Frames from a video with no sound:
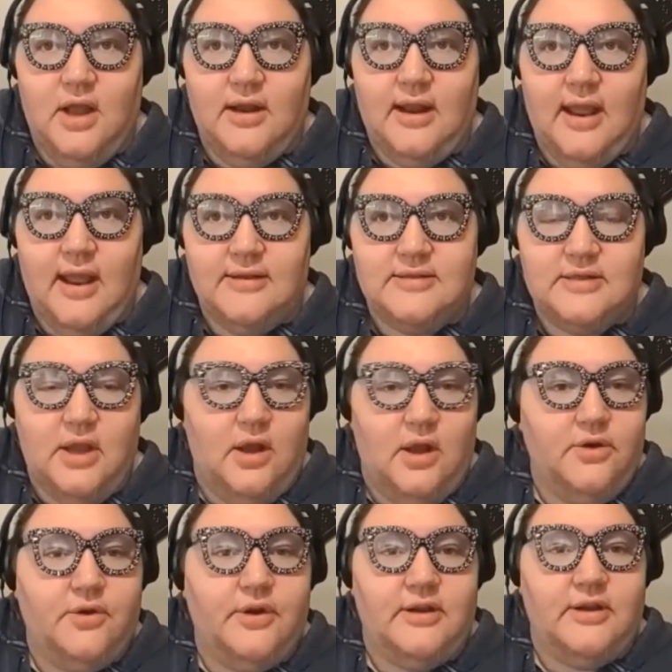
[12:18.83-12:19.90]
as
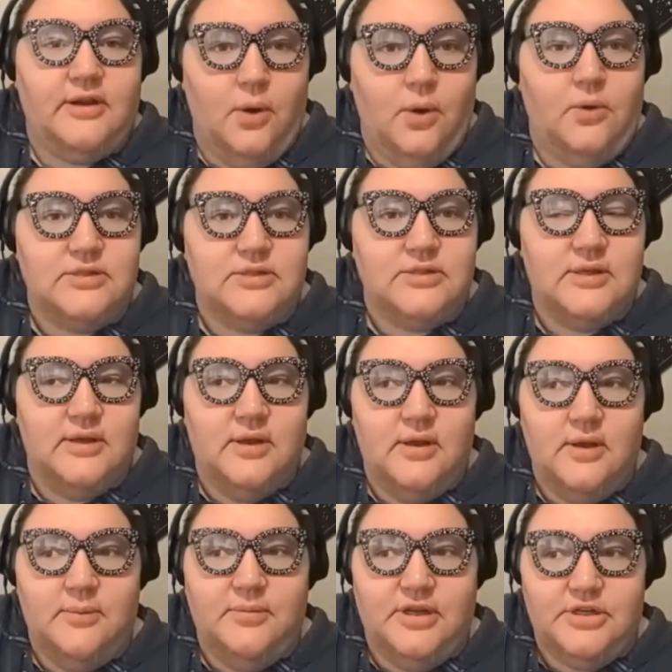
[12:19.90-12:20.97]
concrete goals,
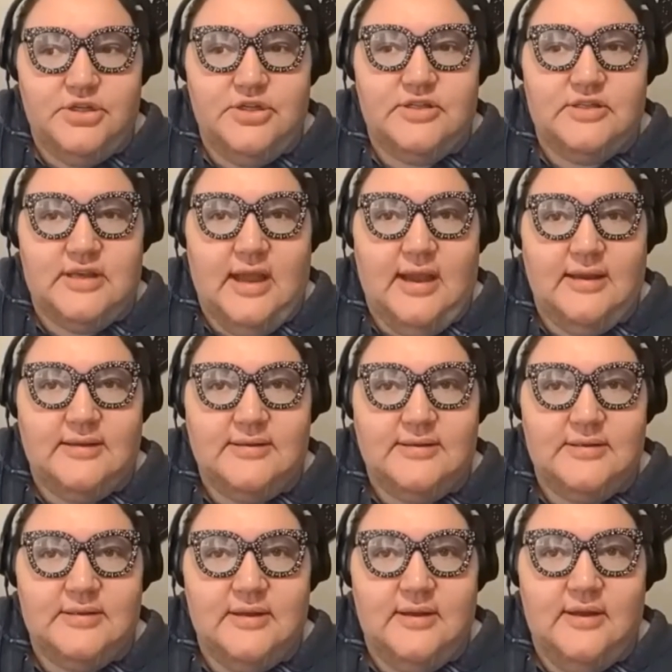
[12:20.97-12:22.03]
but just
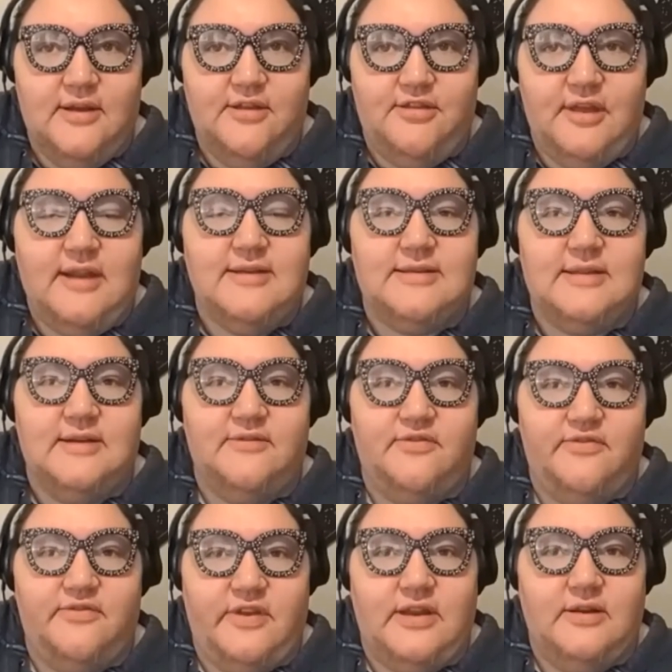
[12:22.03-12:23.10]
as things that
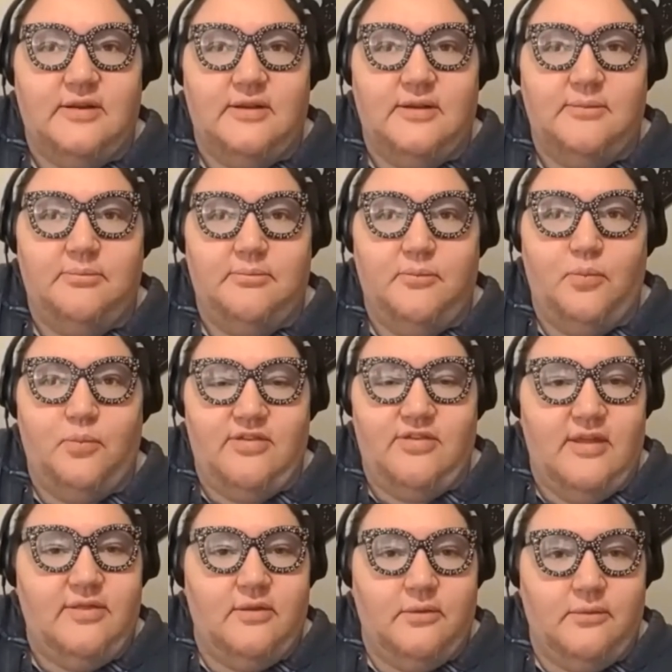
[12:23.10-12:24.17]
feel
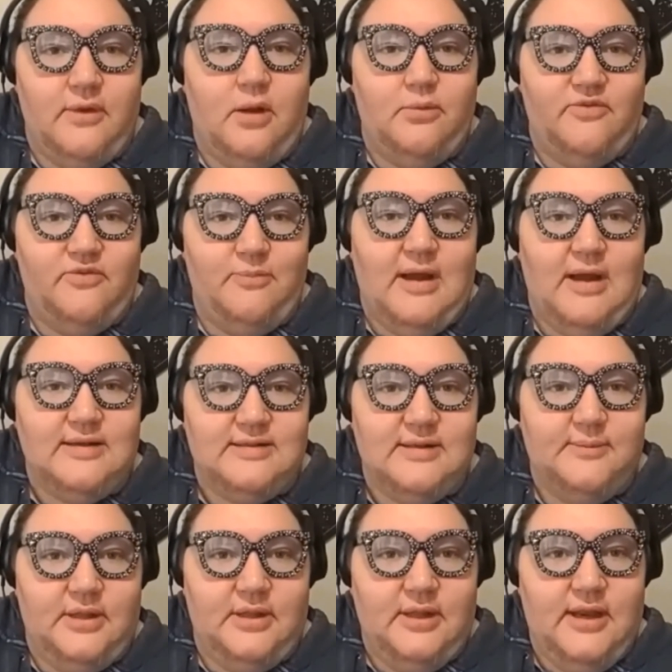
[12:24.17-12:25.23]
within the realm of
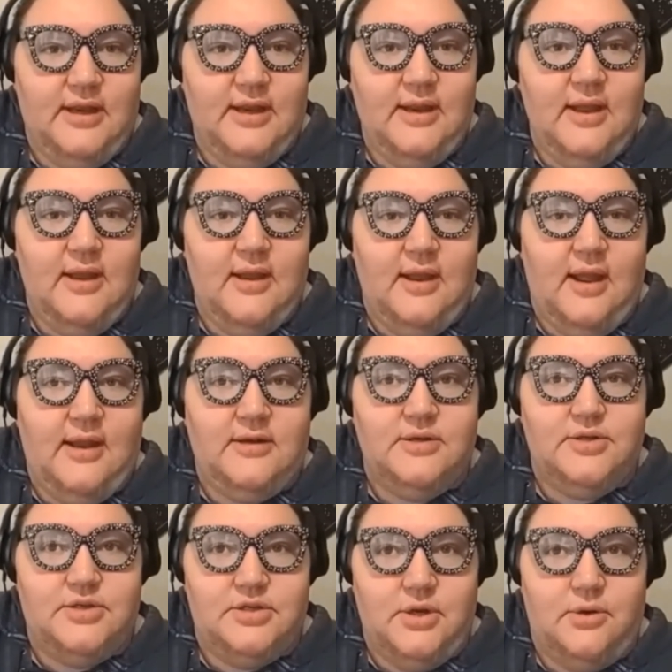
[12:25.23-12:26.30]
possibility
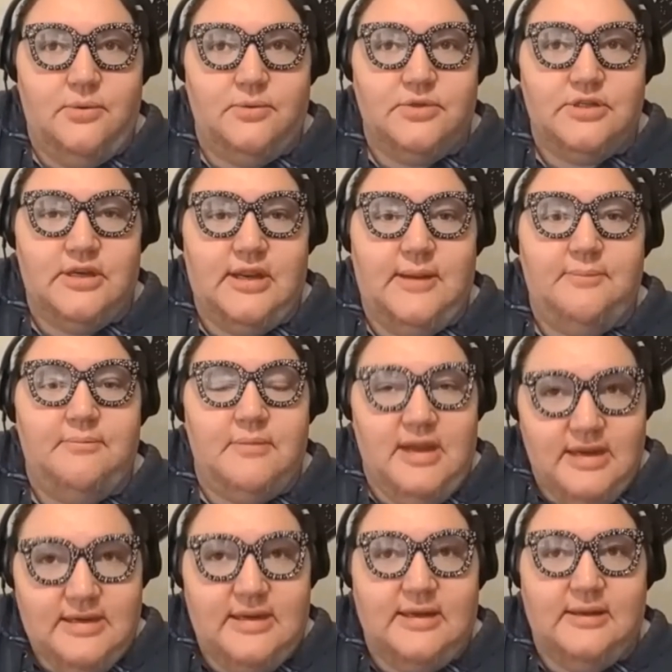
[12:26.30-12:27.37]
and don't
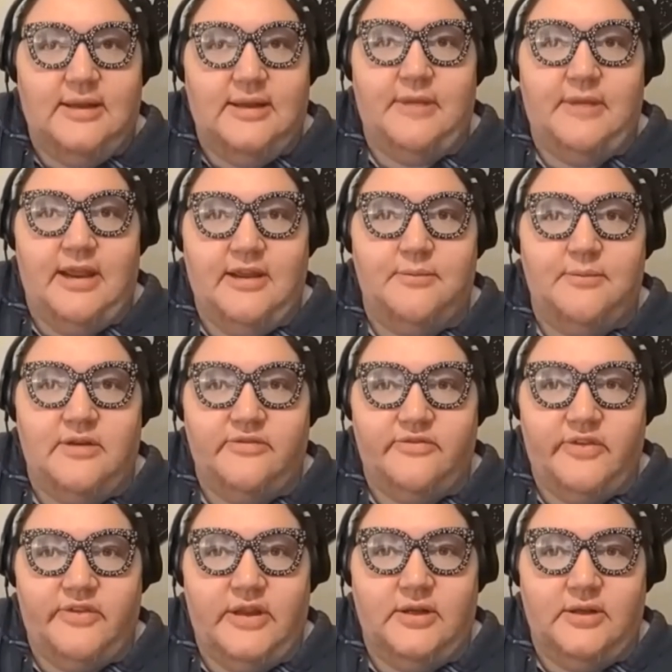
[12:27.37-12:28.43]
immediately make me
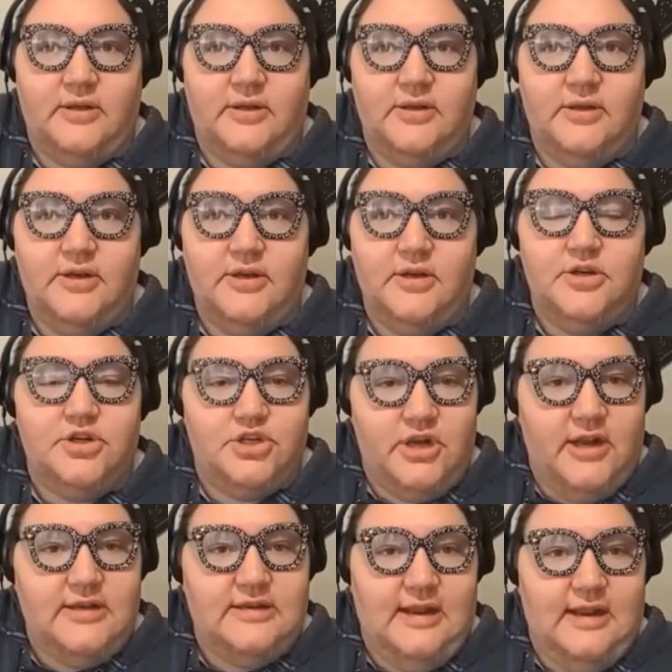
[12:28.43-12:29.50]
feel
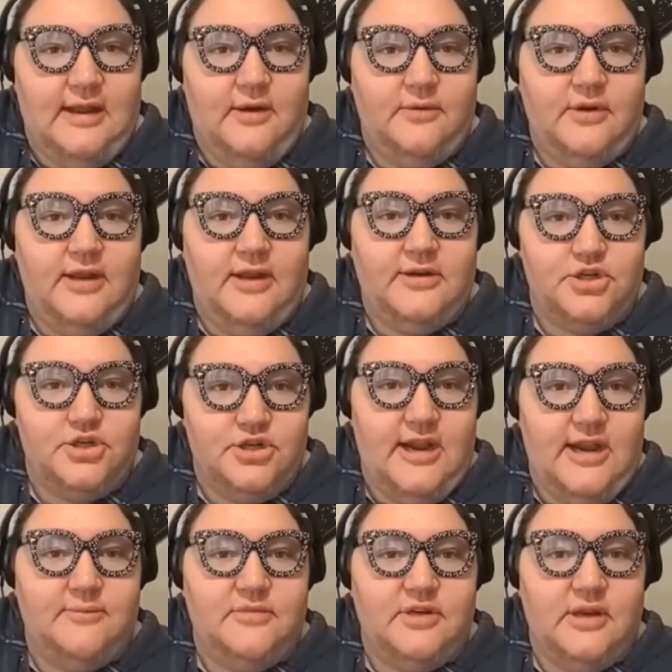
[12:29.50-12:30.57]
shut down and
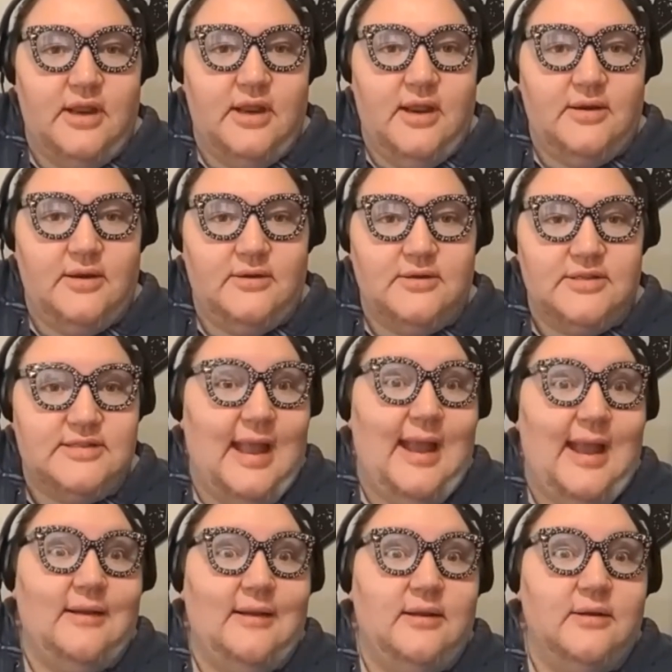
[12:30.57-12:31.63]
ashamed and
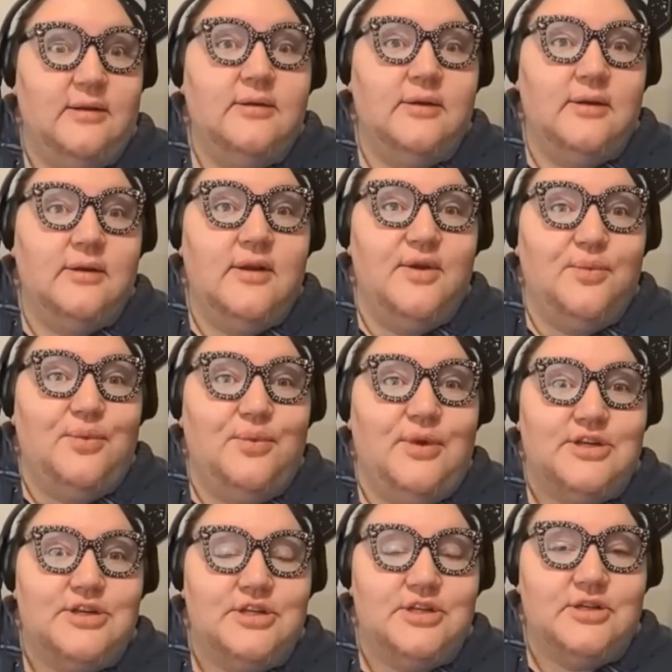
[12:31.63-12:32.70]
sad,
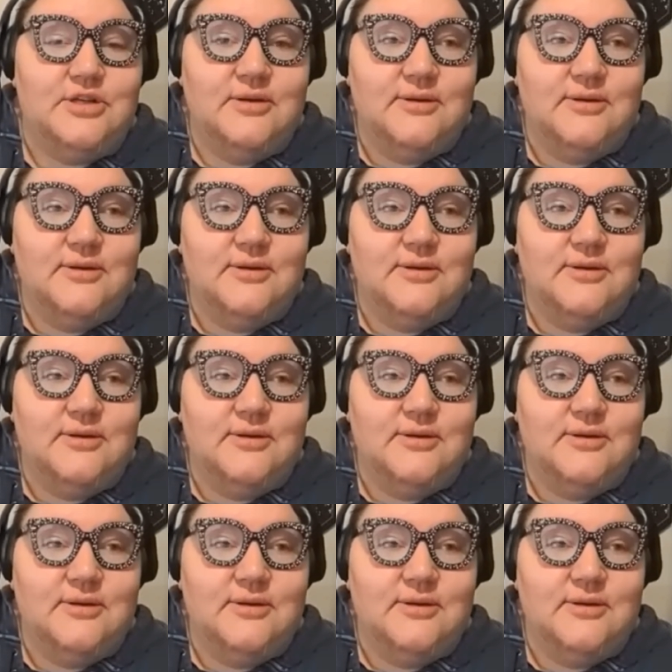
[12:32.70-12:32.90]
which,